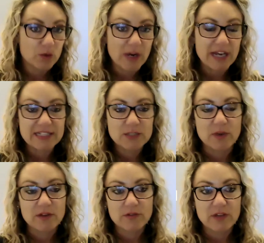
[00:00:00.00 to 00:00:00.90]
ways
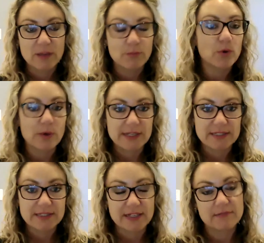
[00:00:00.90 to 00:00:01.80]
with
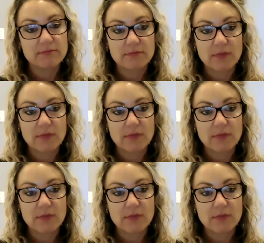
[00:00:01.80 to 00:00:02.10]
employers that